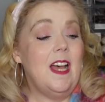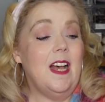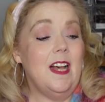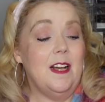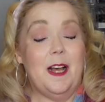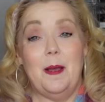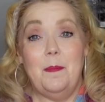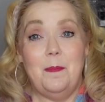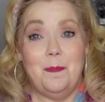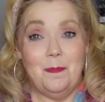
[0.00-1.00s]
uh, I'm,
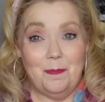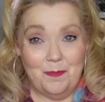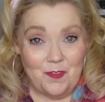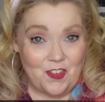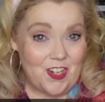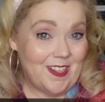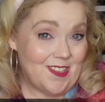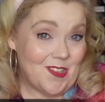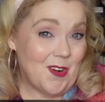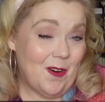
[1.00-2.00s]

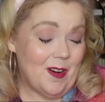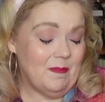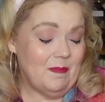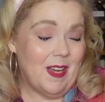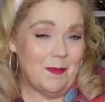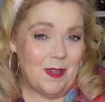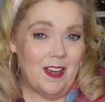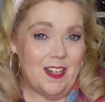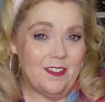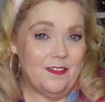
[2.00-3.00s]
chances are I'm, I'm
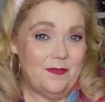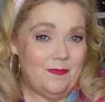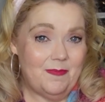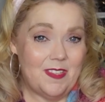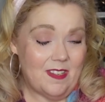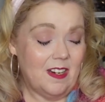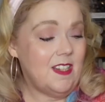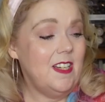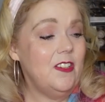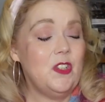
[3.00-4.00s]
kind of sucked
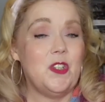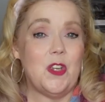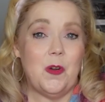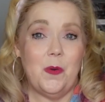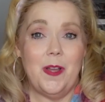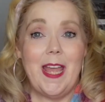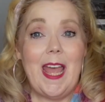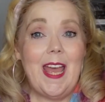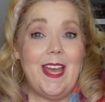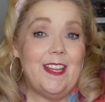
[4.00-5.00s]
in. So
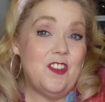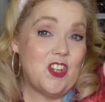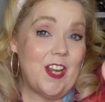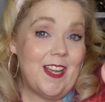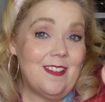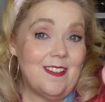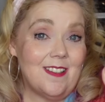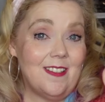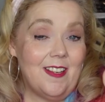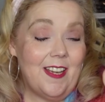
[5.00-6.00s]

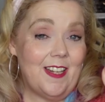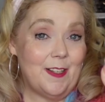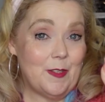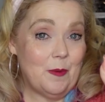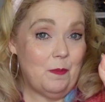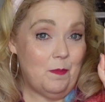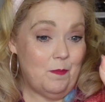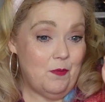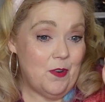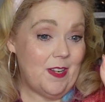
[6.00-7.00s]
Enchant, and it's a
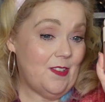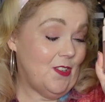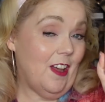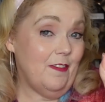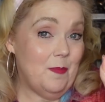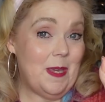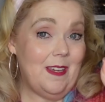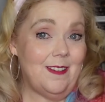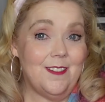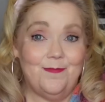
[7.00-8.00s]
pretty soft
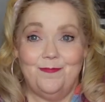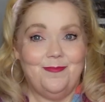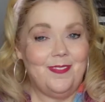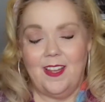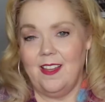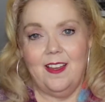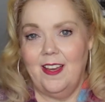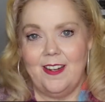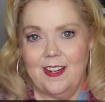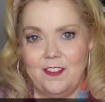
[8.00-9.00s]
pink.
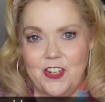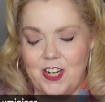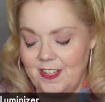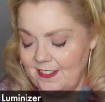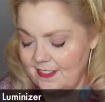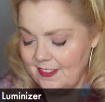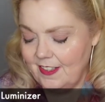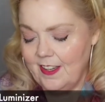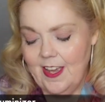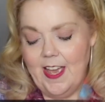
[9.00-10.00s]
I didn't have a chance.
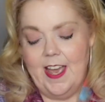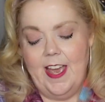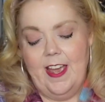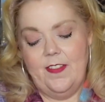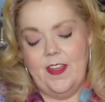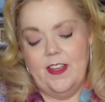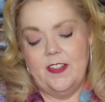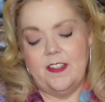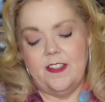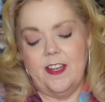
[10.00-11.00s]
And then
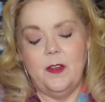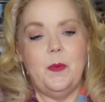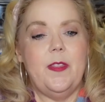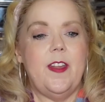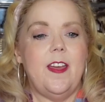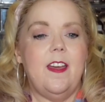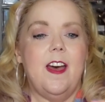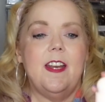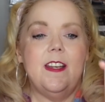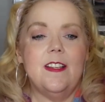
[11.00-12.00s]
the second one that I
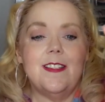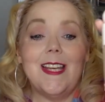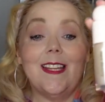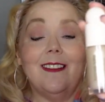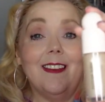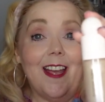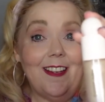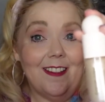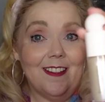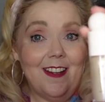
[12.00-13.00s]
got is
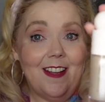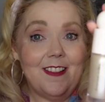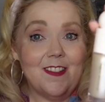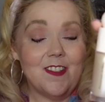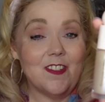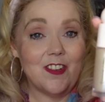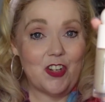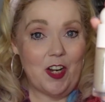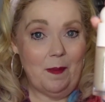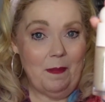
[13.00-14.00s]
Enlighten, and this is a
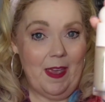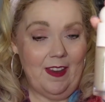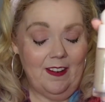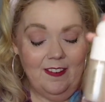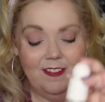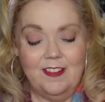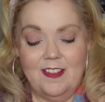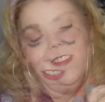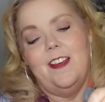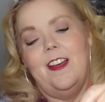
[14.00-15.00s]
champagne.
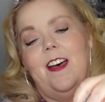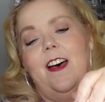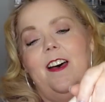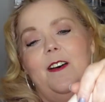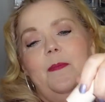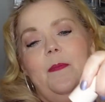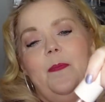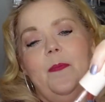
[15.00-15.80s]
Um,